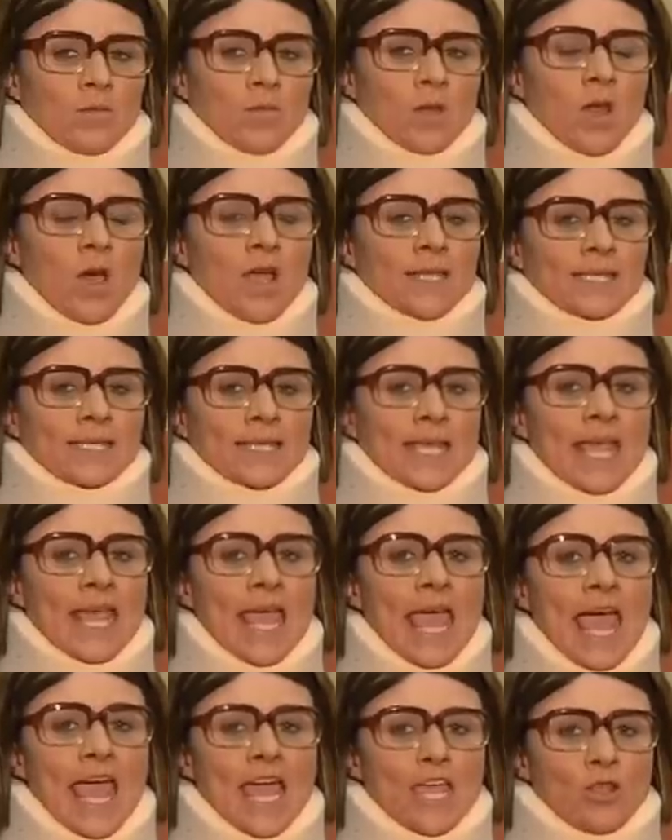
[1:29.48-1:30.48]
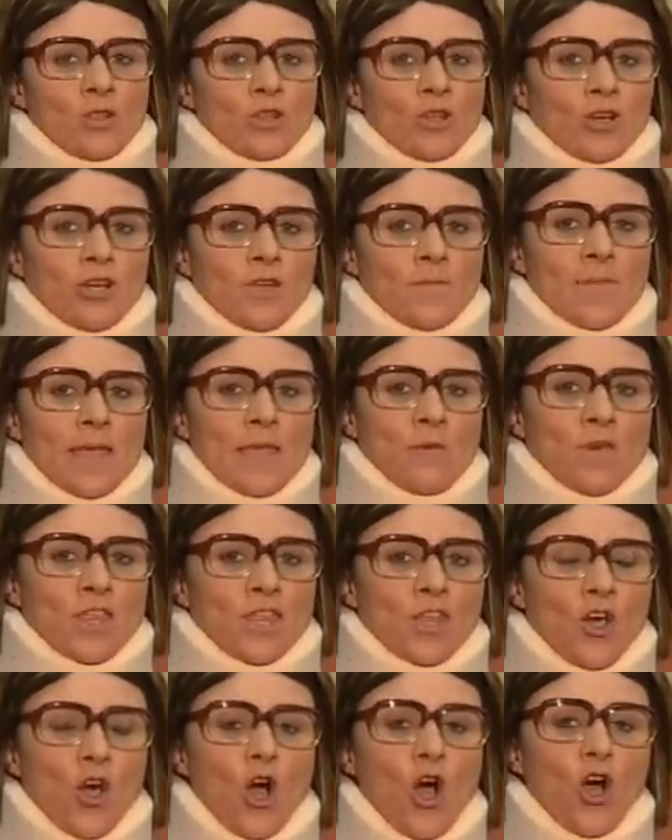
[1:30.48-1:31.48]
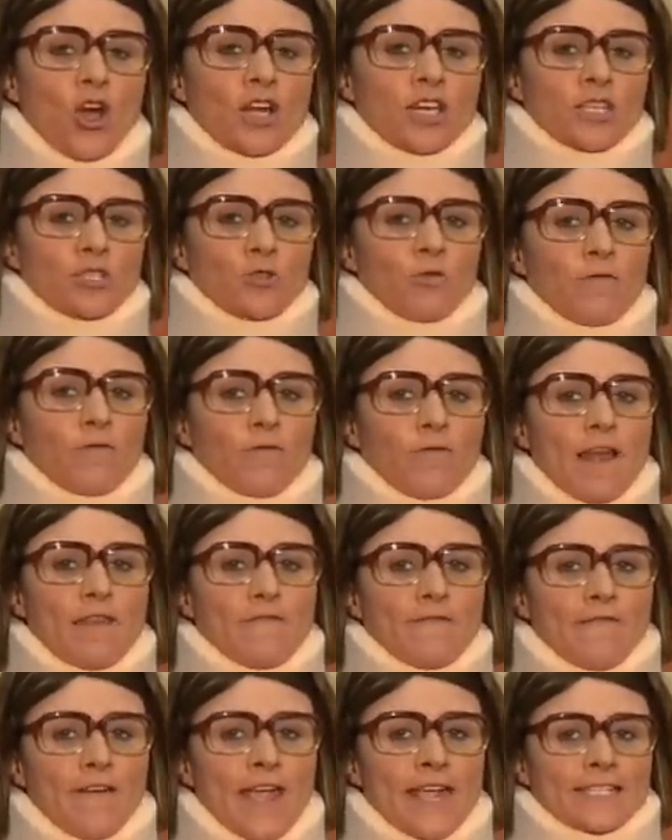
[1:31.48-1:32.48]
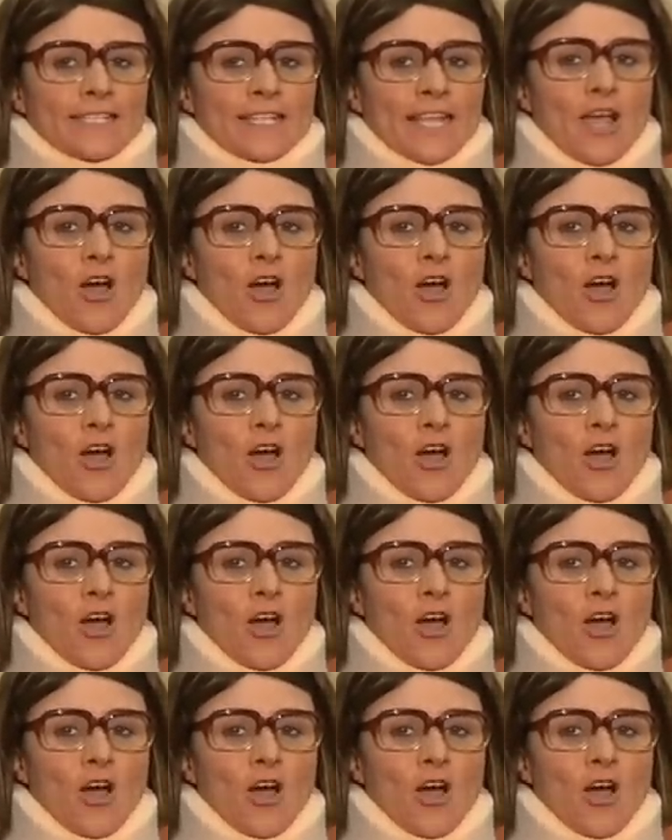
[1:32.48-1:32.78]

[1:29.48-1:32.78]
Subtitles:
Well, I see how you look at me with your hot little front-facing